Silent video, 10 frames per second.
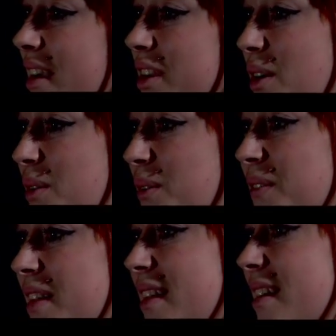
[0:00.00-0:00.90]
You know,
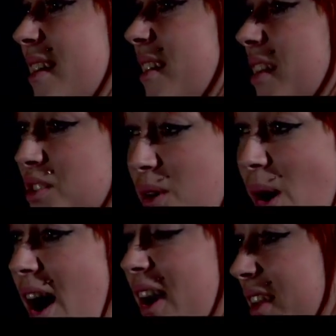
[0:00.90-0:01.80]
I like to go
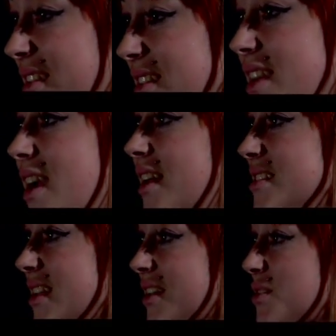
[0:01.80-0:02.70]
out, I like to
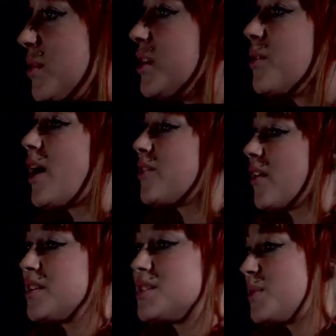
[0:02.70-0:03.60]
dance, I like to be around
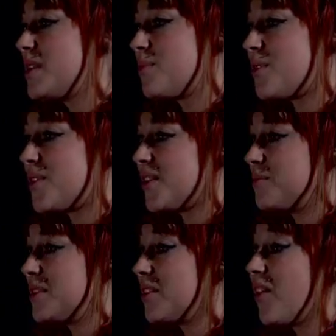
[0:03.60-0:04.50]
all these people
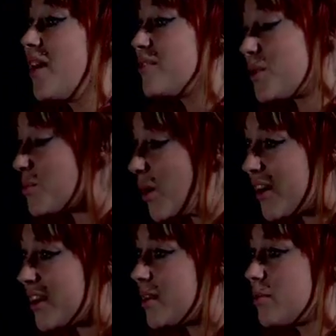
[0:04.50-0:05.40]
and be the life of the
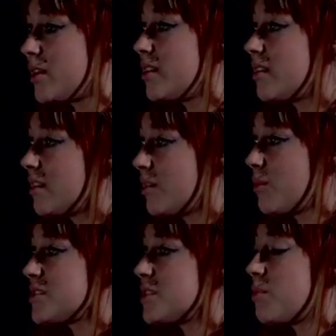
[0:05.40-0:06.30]
party, but it
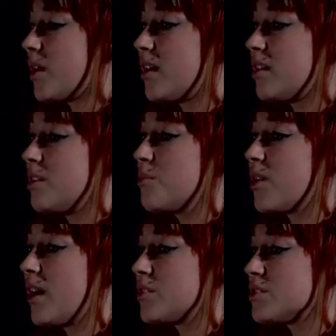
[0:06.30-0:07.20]
wasn't a party
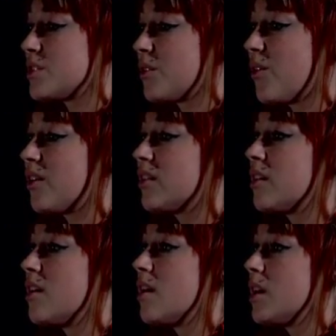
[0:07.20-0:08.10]
anymore after so long.
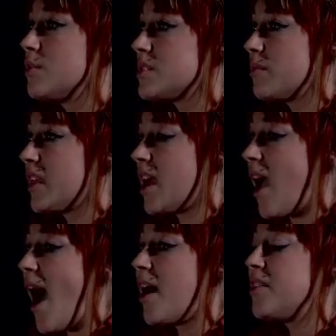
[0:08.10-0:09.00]
It was something
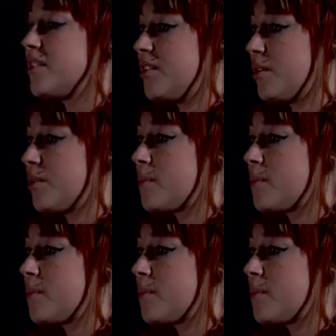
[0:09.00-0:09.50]
I had to do.